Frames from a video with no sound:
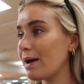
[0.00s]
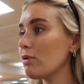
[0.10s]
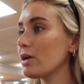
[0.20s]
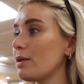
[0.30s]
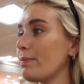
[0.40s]
we're now
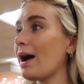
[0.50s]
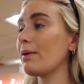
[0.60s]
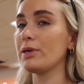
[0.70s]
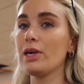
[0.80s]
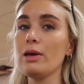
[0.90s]
looking at
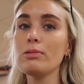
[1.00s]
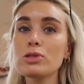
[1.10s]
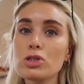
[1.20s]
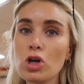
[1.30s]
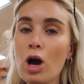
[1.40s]

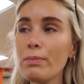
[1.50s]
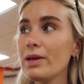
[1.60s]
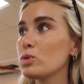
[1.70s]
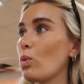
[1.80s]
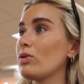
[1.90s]
barbecues. Tom
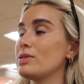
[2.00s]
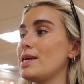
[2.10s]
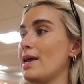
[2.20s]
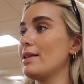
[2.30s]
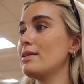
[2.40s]
is
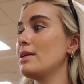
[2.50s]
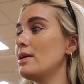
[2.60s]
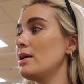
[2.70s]
wanting